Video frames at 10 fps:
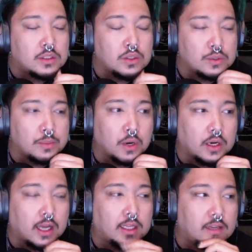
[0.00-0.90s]
smart.
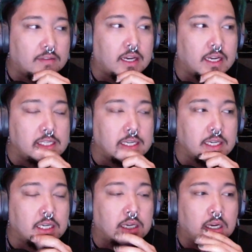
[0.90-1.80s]
I love that idea.
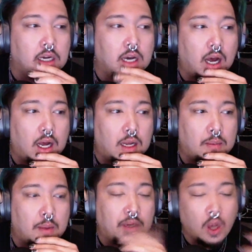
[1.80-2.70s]

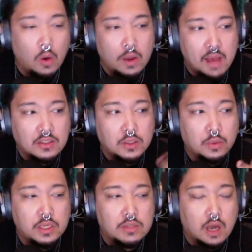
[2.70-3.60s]
But going back to
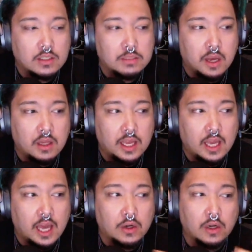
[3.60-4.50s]
what you talked about, like,
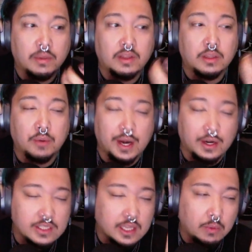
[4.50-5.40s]
I don't know about the
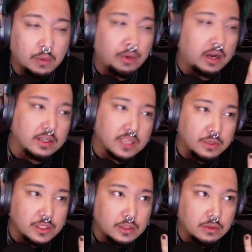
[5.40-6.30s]
prayers, like what prayers I
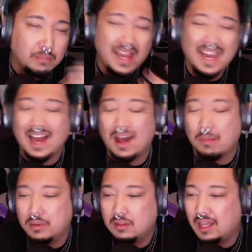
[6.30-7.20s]
would do, make it
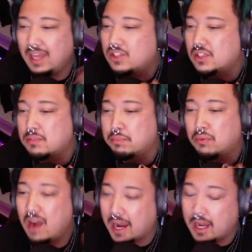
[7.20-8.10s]
up, like just
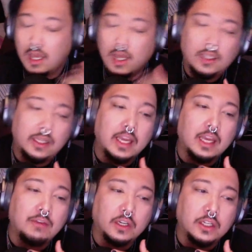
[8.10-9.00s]
pray. Like
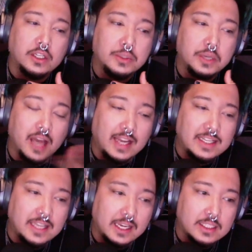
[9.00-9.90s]
if you're gonna do it
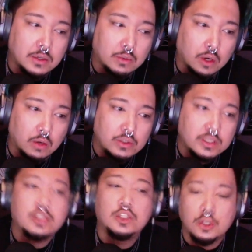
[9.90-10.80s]
9 days in a row,
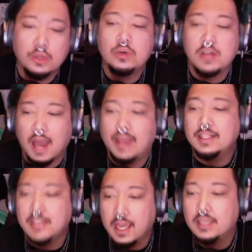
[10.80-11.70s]
just do
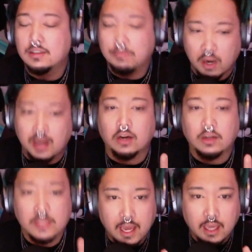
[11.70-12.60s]
9 days of prayer
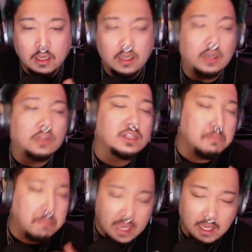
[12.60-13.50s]
a day.
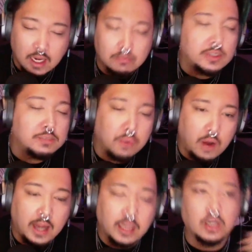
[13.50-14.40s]
Just make it up, just
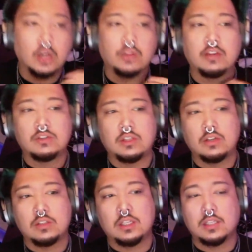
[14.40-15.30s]
pray.
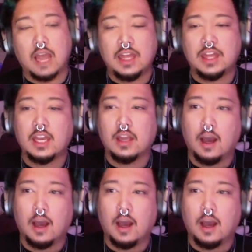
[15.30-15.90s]
There's this, I think,